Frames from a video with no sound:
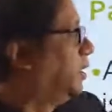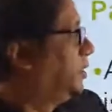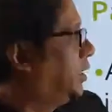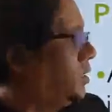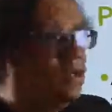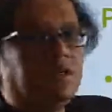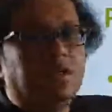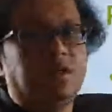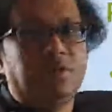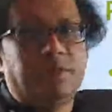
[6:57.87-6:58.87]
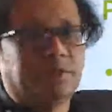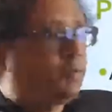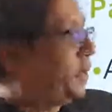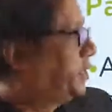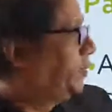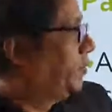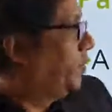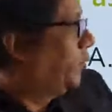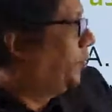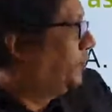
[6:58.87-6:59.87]
The past participle
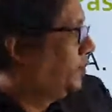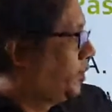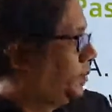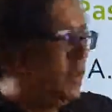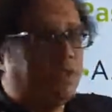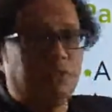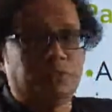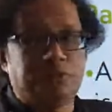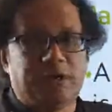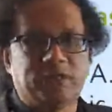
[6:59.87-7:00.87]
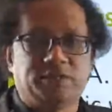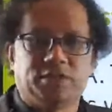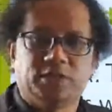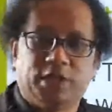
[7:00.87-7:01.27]
form of the verb used as